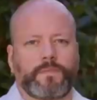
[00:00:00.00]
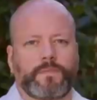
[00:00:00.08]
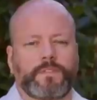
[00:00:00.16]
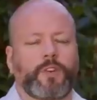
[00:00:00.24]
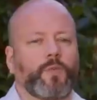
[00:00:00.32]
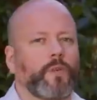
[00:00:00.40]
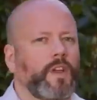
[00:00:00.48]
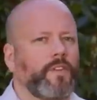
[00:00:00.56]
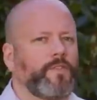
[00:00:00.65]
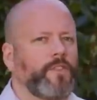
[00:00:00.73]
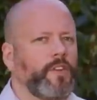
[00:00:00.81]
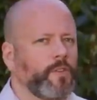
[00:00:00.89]
So if
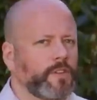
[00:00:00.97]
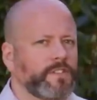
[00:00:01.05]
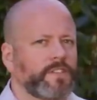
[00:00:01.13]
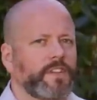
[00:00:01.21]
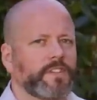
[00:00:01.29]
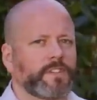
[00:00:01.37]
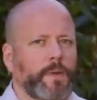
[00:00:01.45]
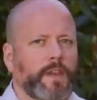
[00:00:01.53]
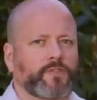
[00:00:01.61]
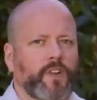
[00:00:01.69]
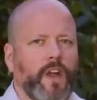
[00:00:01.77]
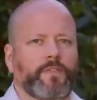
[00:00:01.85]
you could send a
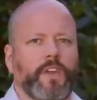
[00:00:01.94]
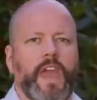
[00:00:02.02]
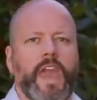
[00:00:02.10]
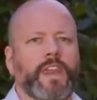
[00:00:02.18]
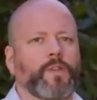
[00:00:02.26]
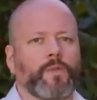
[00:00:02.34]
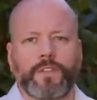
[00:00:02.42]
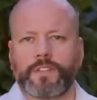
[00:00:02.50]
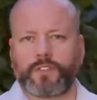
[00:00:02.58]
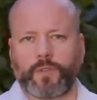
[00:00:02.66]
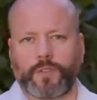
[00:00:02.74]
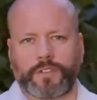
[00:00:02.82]
spacecraft anywhere in the
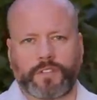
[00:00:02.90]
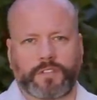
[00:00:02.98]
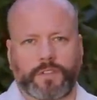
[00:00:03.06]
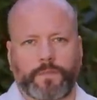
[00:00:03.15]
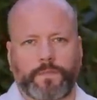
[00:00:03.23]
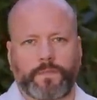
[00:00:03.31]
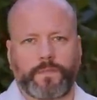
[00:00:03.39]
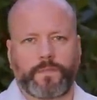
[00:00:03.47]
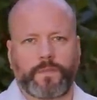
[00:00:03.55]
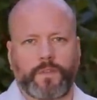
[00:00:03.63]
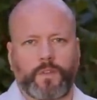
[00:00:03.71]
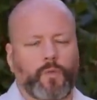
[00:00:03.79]
solar system,
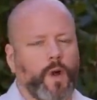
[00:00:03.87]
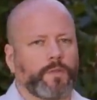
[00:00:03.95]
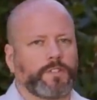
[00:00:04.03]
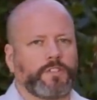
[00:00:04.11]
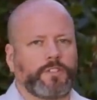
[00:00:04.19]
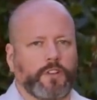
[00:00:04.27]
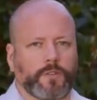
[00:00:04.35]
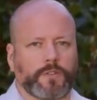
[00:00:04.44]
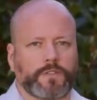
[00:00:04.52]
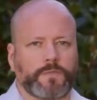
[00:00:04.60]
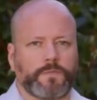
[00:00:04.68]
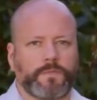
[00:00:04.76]
where would you
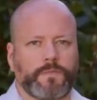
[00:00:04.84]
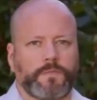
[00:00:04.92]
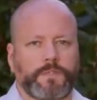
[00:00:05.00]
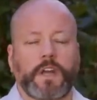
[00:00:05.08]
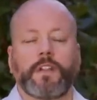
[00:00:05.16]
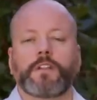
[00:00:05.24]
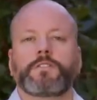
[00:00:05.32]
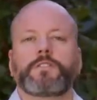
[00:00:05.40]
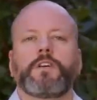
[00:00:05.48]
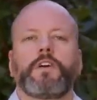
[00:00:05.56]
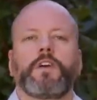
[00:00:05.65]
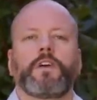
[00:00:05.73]
choose? Tell
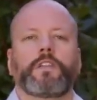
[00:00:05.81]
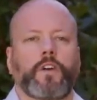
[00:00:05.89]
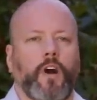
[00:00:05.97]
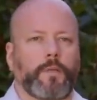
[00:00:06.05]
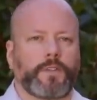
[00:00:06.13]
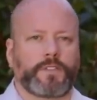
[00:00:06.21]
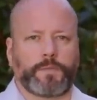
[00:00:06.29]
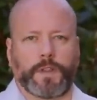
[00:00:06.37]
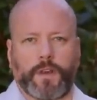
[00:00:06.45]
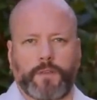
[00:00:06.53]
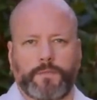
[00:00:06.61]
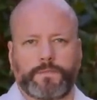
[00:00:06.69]
us in the comments below.